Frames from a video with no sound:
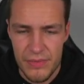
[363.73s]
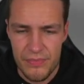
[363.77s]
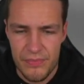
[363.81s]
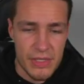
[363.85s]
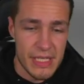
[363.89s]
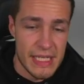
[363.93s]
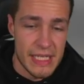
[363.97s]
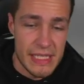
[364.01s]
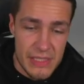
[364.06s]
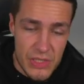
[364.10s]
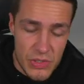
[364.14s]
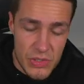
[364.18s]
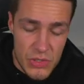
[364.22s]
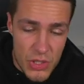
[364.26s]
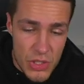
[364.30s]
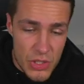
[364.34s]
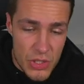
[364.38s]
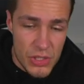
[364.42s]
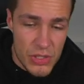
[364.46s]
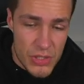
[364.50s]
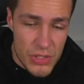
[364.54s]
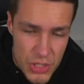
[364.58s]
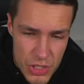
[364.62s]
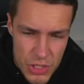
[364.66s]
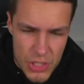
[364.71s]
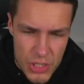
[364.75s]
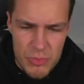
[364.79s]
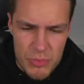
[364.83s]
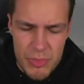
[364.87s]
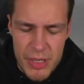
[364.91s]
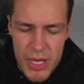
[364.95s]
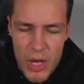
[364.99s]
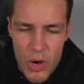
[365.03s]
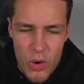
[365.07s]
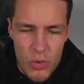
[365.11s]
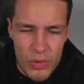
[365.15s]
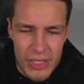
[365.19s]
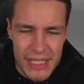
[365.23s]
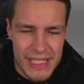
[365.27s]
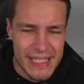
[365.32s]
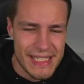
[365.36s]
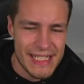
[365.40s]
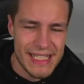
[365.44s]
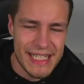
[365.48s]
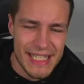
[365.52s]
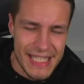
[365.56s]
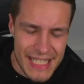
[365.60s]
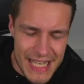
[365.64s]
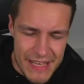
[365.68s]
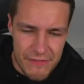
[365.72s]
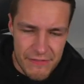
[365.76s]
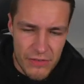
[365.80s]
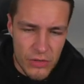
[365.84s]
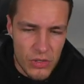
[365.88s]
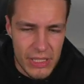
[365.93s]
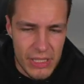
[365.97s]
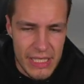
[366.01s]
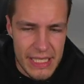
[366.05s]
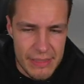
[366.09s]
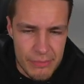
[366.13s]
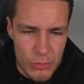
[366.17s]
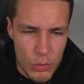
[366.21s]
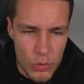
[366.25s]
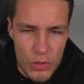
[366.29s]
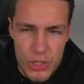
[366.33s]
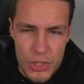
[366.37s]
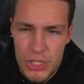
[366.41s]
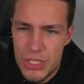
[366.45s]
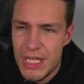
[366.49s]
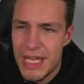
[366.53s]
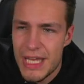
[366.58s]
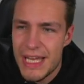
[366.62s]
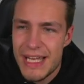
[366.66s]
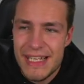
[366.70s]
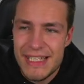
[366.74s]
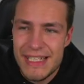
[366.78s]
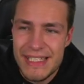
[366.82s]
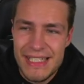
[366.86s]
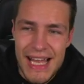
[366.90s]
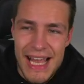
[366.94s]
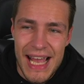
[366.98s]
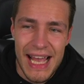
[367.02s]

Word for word: The institutions should be holding significantly more shares,